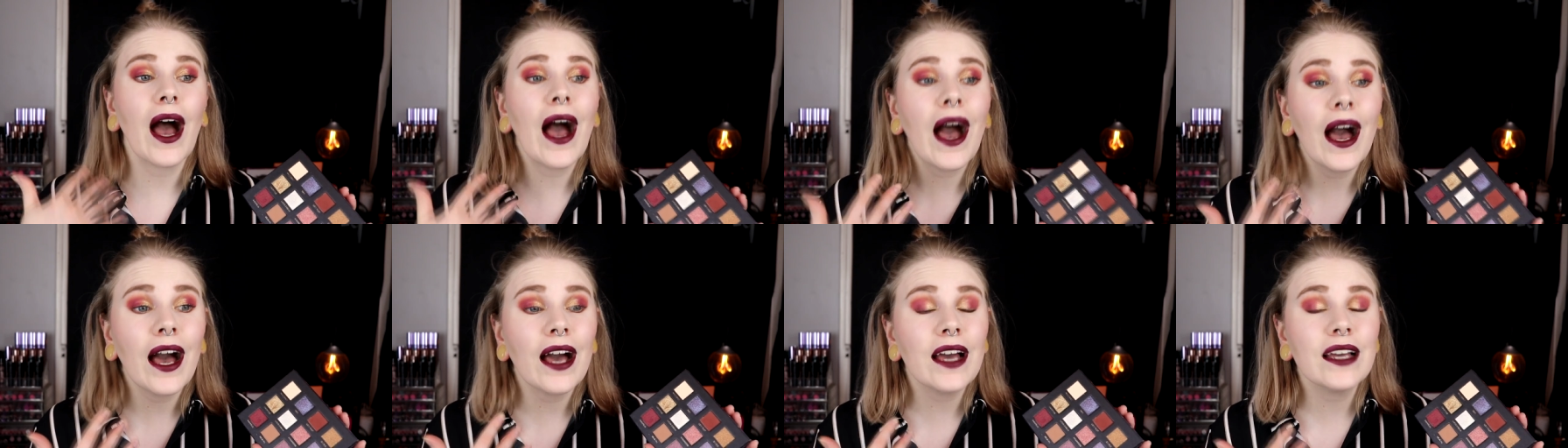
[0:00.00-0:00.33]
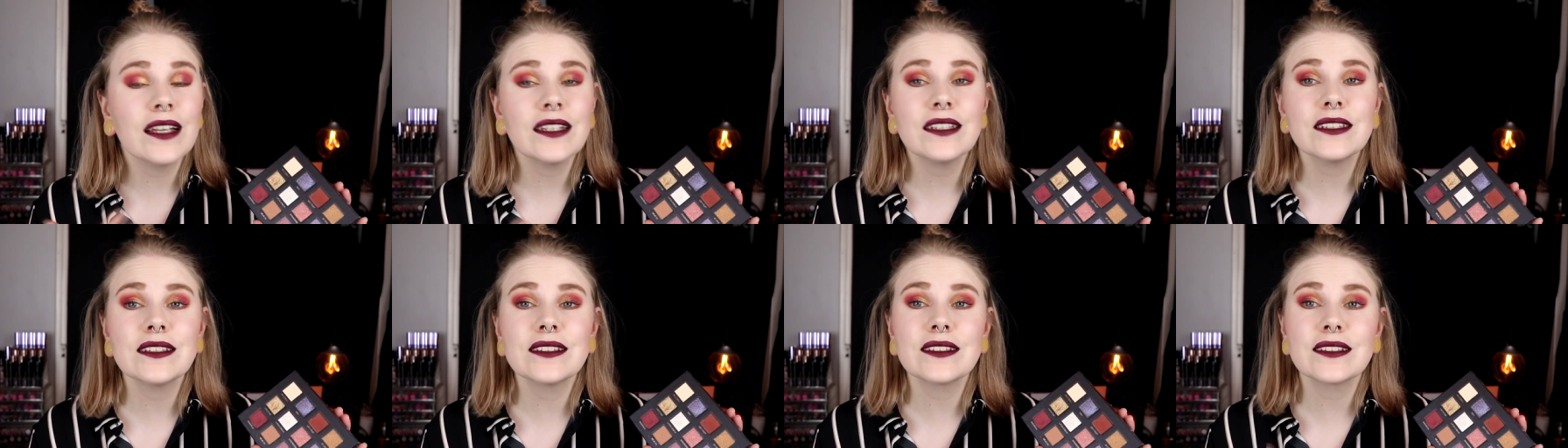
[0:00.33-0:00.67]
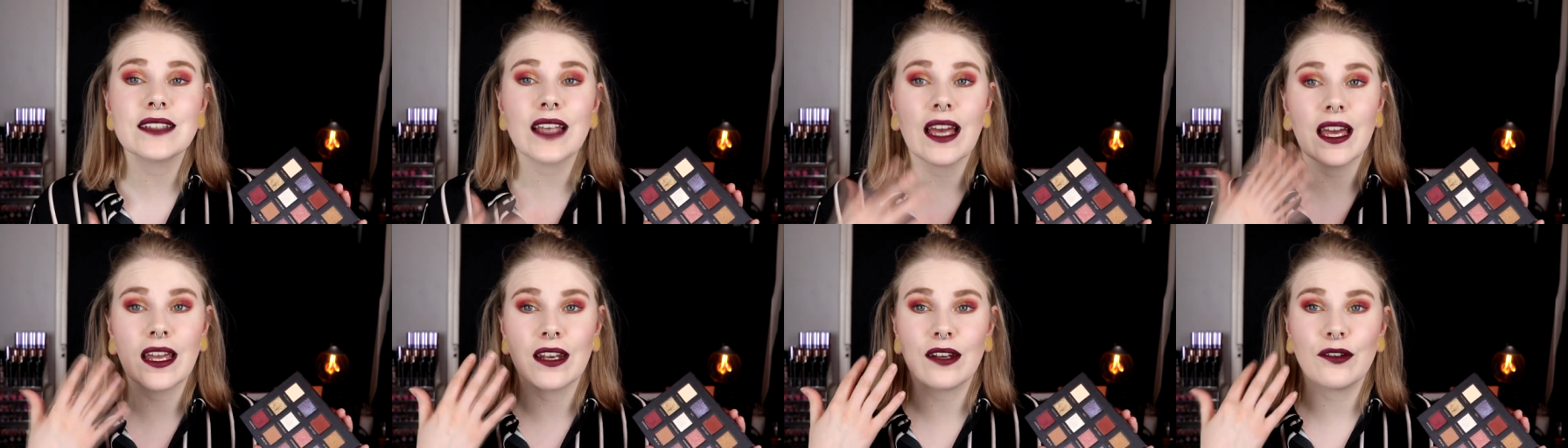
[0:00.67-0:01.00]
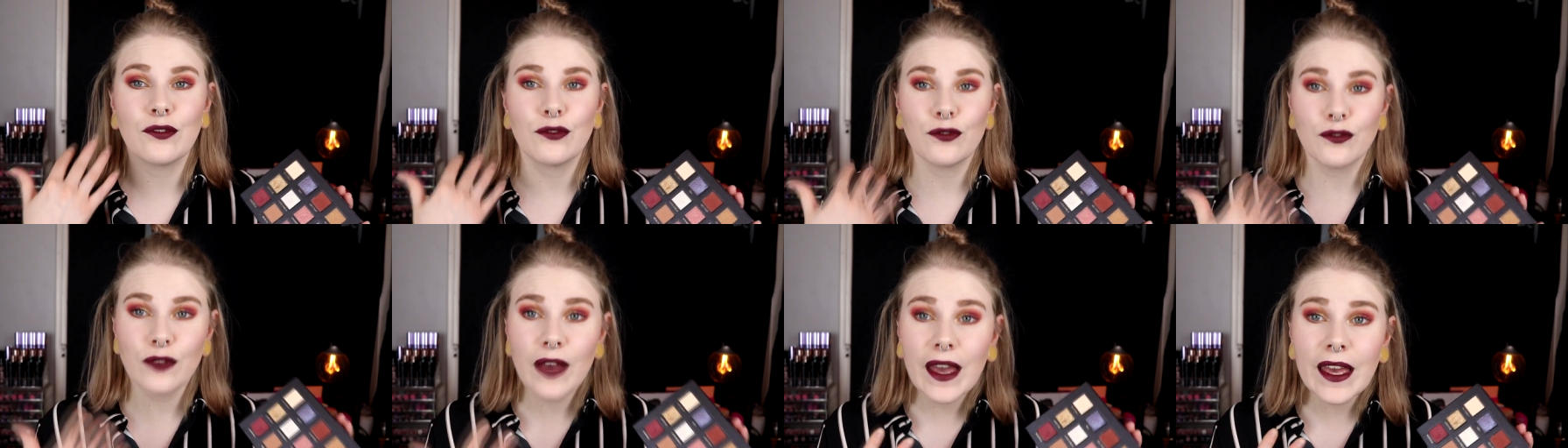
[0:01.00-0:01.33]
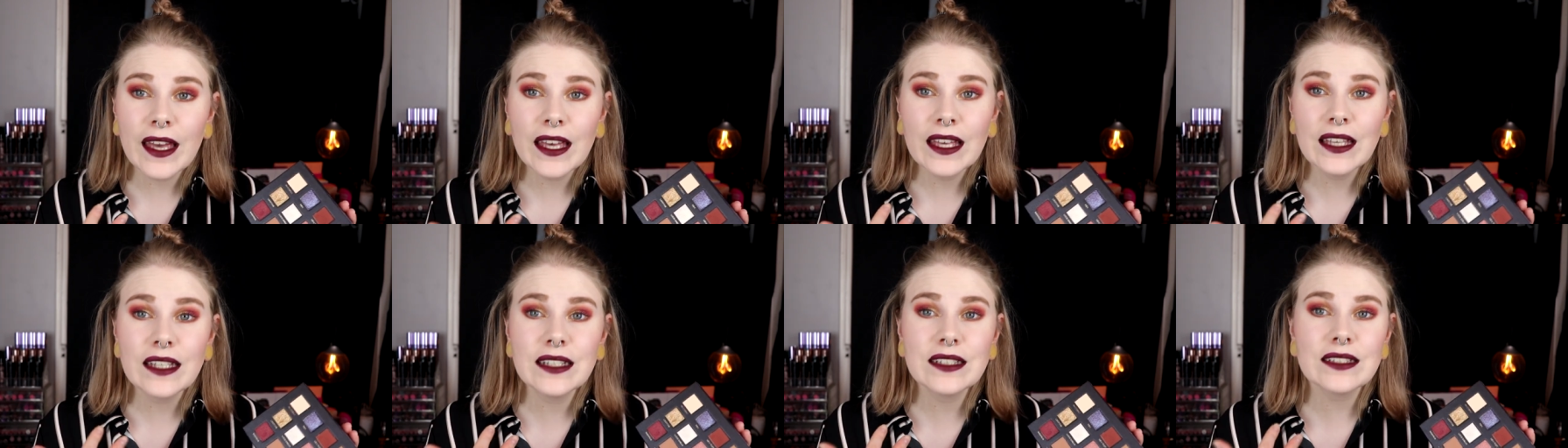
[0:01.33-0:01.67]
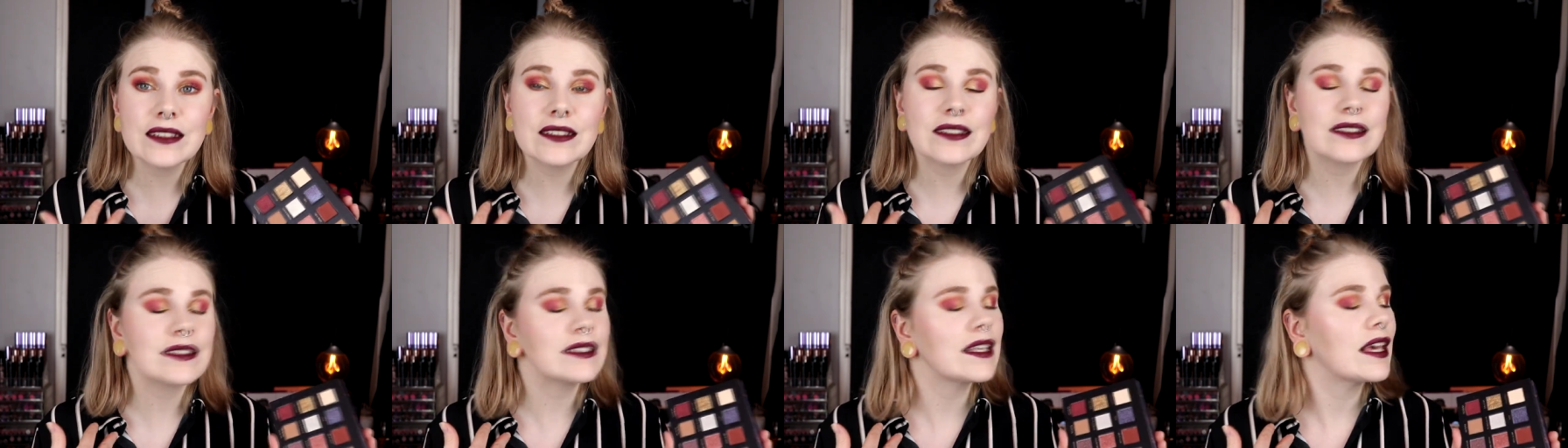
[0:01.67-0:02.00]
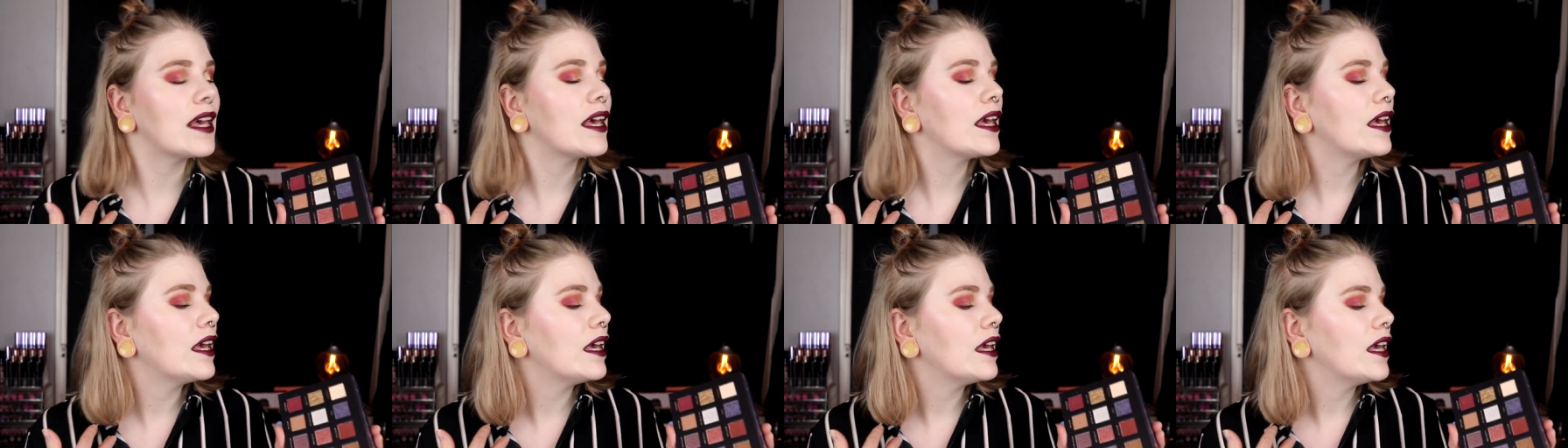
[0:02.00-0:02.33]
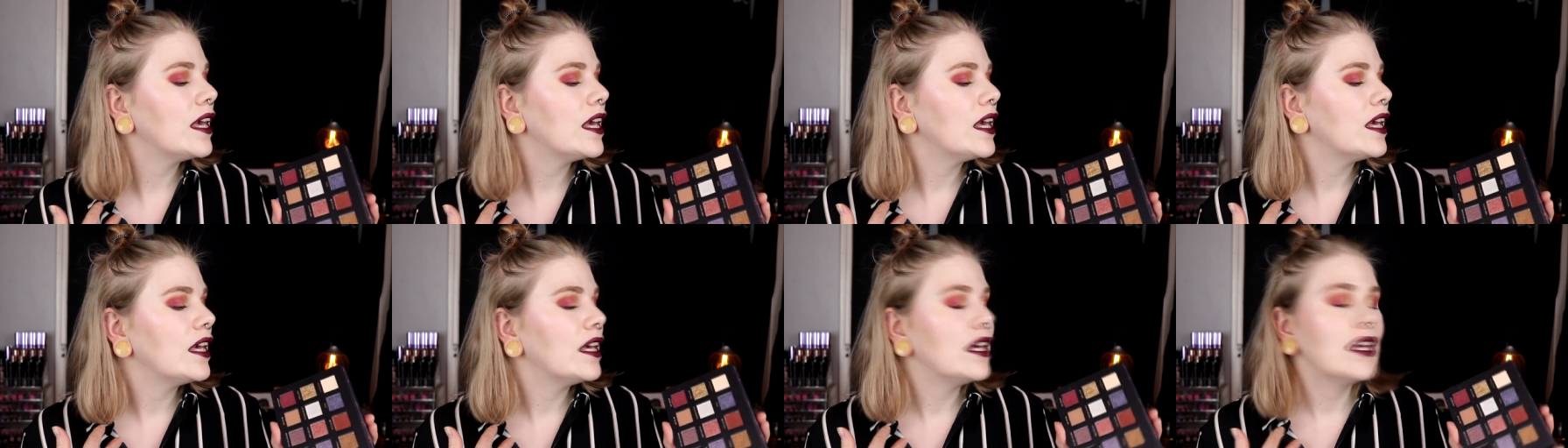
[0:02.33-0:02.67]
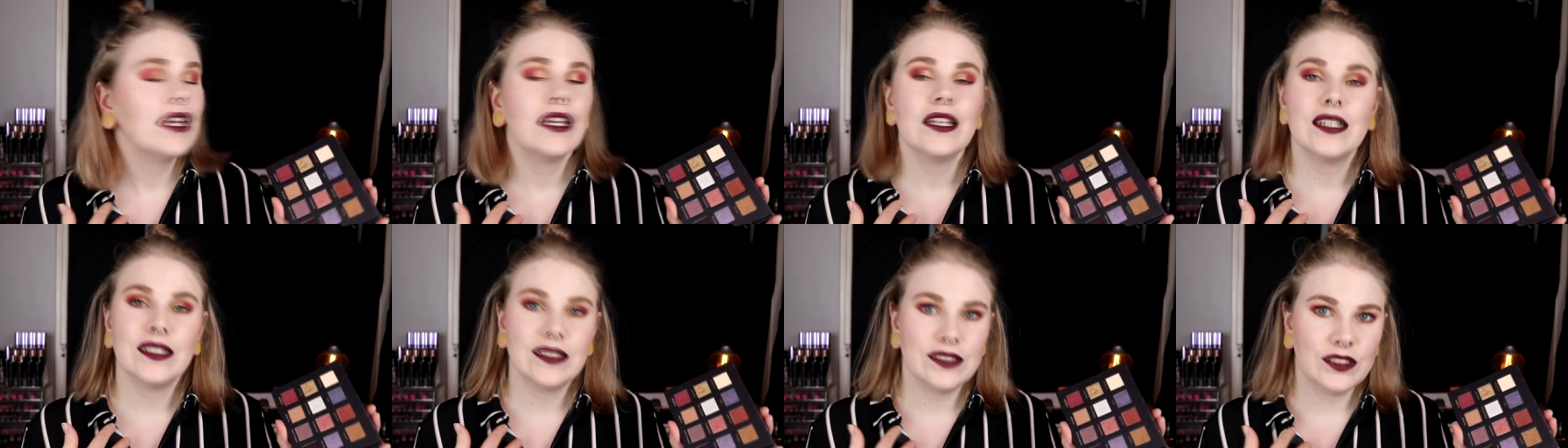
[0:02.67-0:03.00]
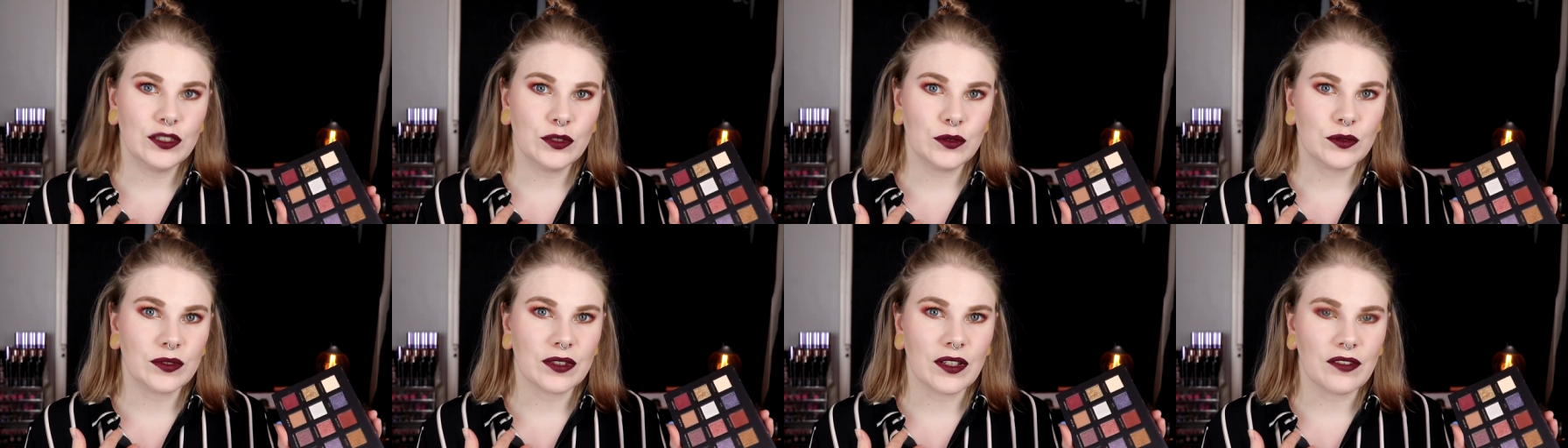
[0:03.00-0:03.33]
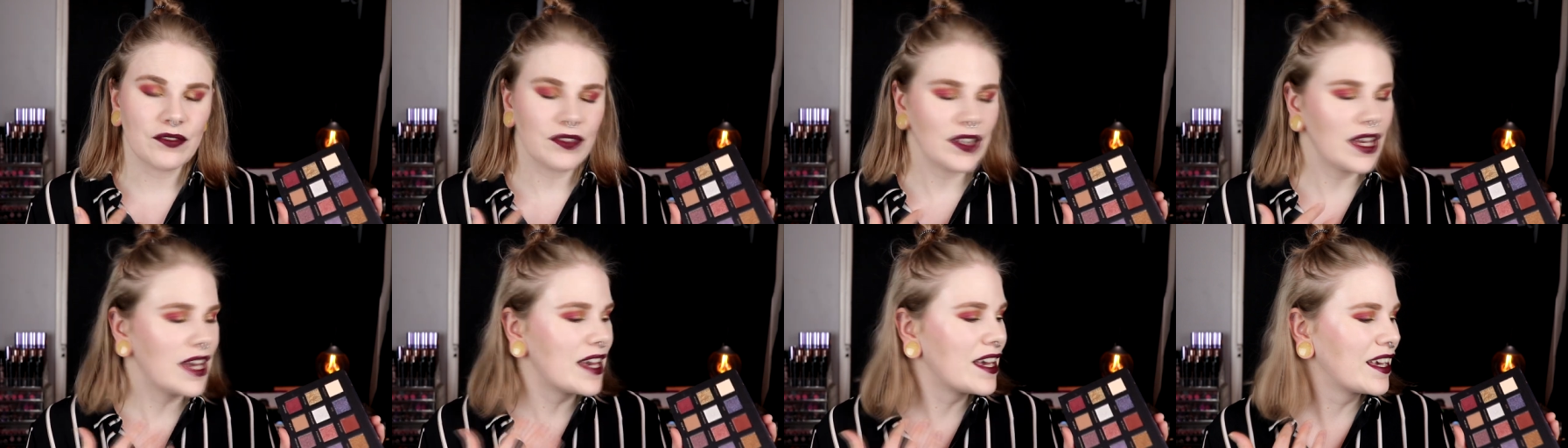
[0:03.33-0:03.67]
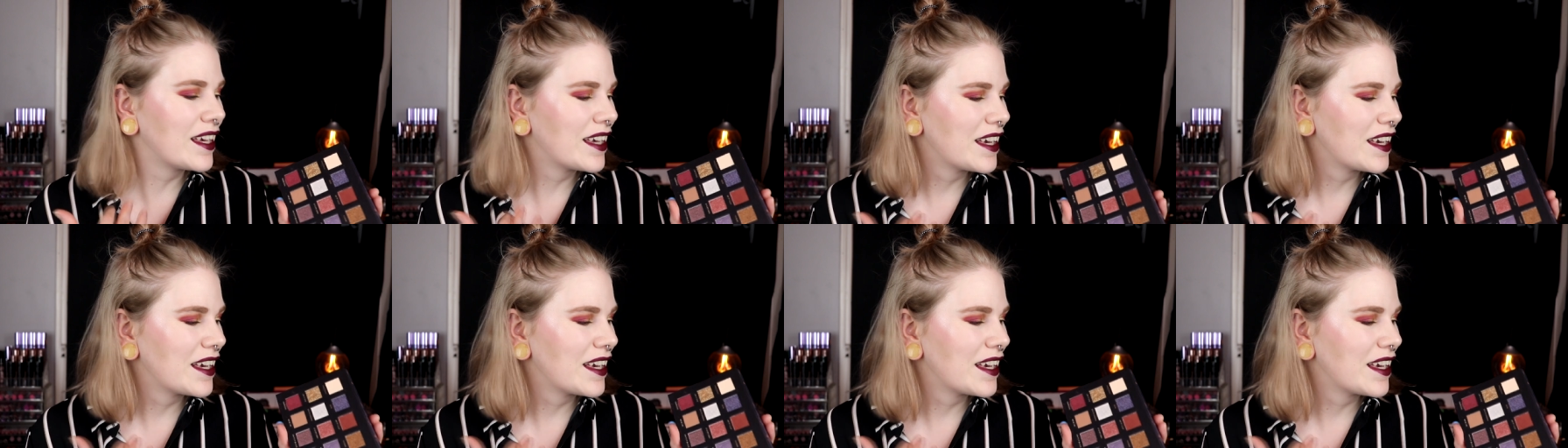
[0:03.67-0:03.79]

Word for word: eyes and face, use something.